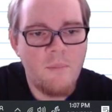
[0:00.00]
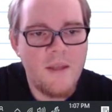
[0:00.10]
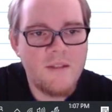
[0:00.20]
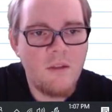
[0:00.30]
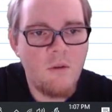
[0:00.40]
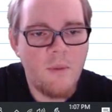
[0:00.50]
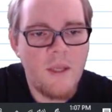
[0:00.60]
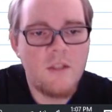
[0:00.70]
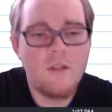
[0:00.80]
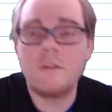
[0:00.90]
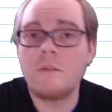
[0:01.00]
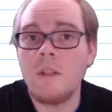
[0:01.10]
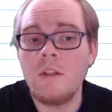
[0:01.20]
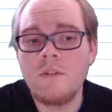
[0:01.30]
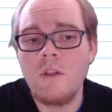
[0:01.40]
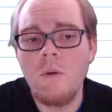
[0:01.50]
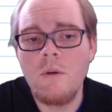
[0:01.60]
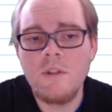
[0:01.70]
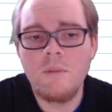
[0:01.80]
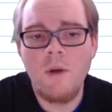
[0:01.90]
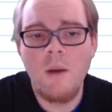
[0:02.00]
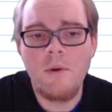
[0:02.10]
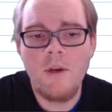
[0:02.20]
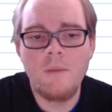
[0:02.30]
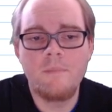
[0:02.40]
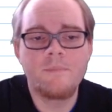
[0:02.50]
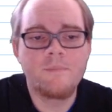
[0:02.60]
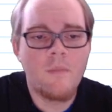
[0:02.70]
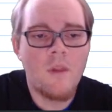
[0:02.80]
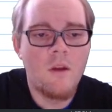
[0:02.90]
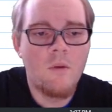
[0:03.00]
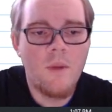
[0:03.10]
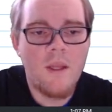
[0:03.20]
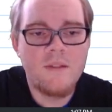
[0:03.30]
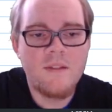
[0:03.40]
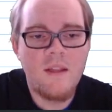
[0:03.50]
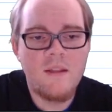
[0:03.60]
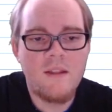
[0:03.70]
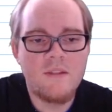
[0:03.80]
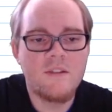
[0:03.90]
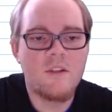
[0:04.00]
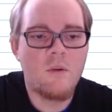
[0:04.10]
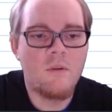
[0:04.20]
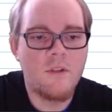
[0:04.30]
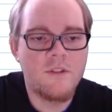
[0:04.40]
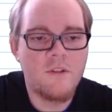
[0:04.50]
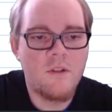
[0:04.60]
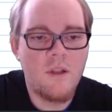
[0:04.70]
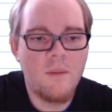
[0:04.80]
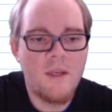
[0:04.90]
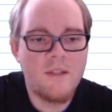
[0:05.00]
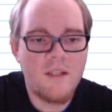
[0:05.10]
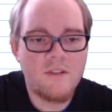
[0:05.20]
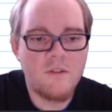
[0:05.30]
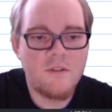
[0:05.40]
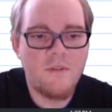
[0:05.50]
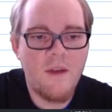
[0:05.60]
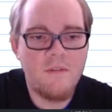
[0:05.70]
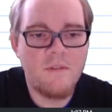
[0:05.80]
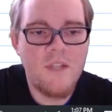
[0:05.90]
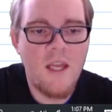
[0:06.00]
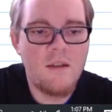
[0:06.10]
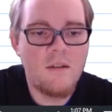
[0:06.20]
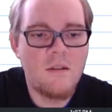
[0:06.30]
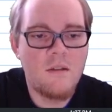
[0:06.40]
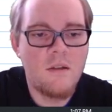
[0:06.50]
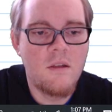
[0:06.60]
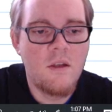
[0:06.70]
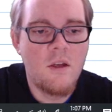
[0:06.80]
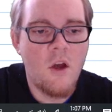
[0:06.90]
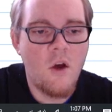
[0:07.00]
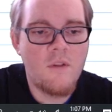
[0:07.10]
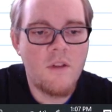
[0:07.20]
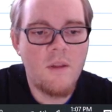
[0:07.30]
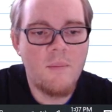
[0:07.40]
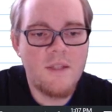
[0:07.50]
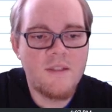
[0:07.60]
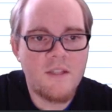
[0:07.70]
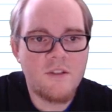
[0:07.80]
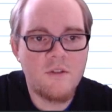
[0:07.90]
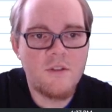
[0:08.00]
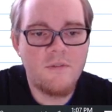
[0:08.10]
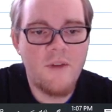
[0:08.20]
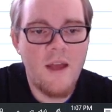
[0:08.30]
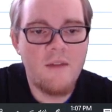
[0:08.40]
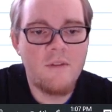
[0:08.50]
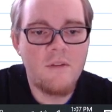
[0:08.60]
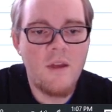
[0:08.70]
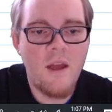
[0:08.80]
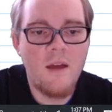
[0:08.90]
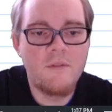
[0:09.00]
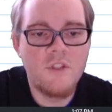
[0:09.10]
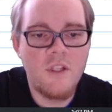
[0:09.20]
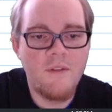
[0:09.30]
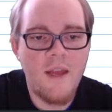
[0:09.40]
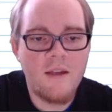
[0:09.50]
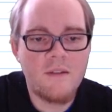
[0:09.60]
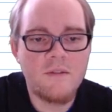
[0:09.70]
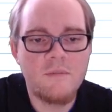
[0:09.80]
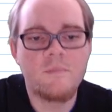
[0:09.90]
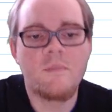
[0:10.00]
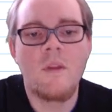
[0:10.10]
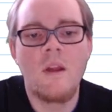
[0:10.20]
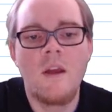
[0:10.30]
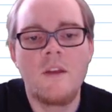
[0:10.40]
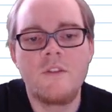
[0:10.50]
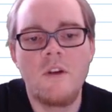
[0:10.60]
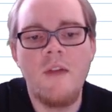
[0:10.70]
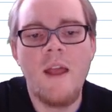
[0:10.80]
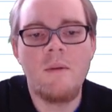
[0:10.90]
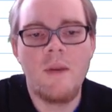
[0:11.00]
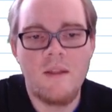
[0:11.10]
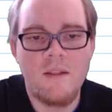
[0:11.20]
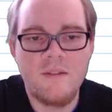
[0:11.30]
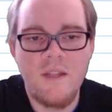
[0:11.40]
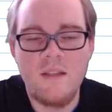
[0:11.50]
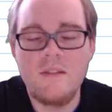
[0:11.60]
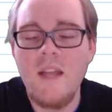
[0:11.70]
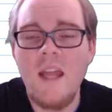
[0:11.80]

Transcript: basically what we can do is we can use the quotient property. We can say that this is equivalent to the limit as x goes to 5 of 10 over the limit as x goes to 5 of g of x. So evaluating these things,